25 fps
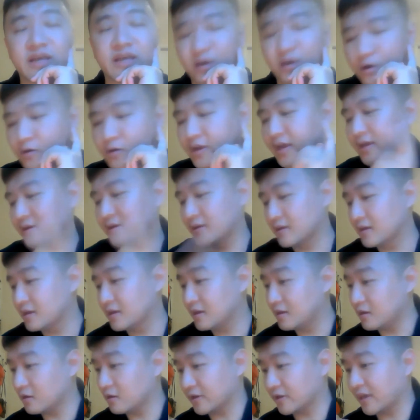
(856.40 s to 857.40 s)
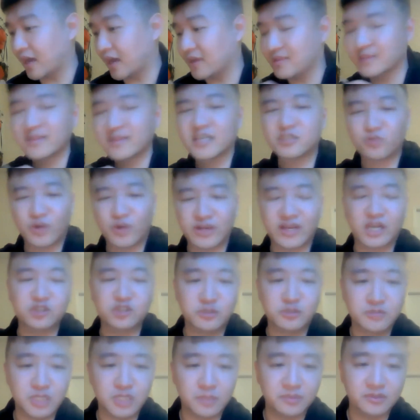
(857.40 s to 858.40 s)
Okay. I think that's where I got
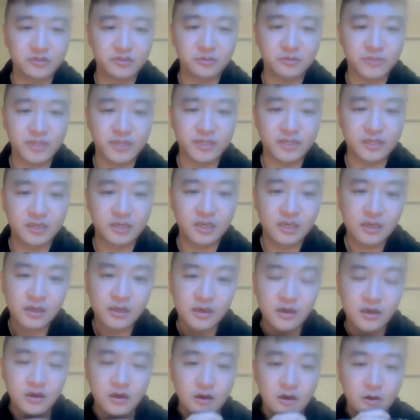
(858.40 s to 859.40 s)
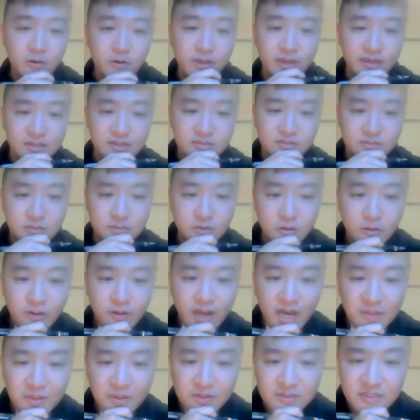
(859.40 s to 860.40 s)
tripped up a little bit. Okay. So
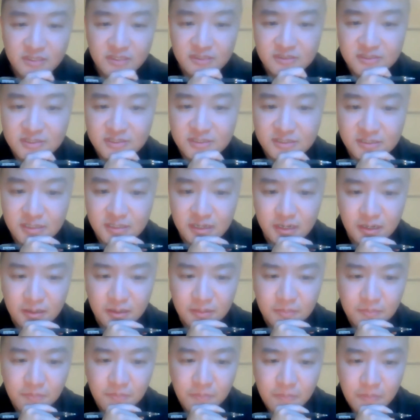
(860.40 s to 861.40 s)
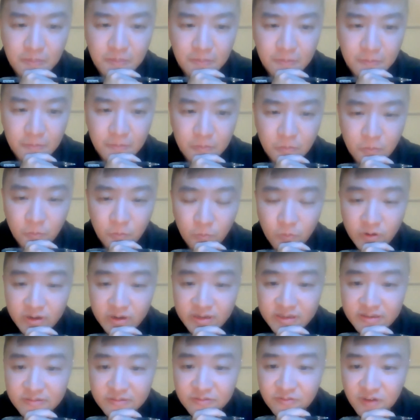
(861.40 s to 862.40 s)
how about this?
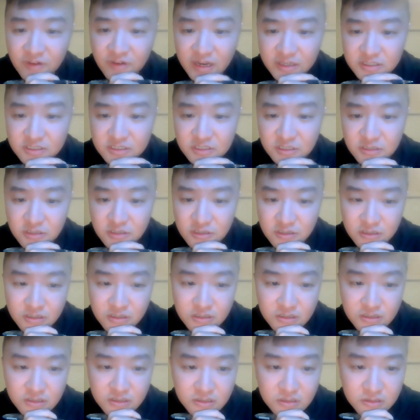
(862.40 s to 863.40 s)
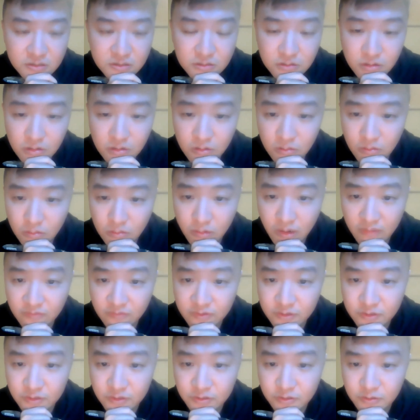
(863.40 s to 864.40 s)
What if I took
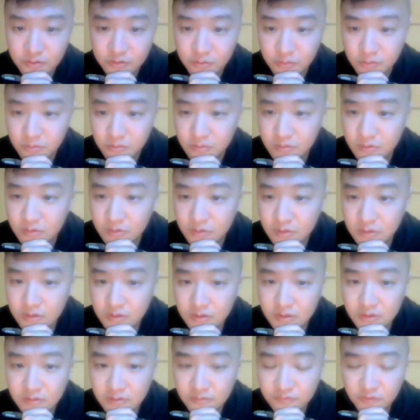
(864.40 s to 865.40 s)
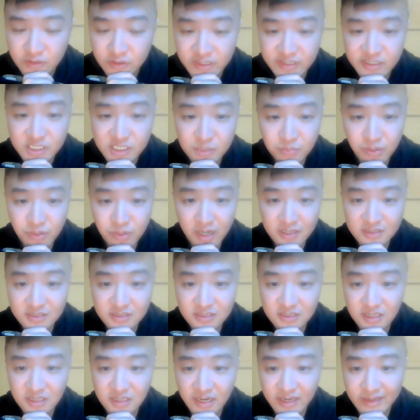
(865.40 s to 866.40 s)
revenue for each
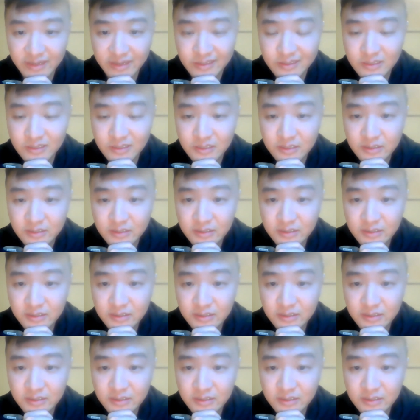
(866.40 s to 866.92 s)
product line,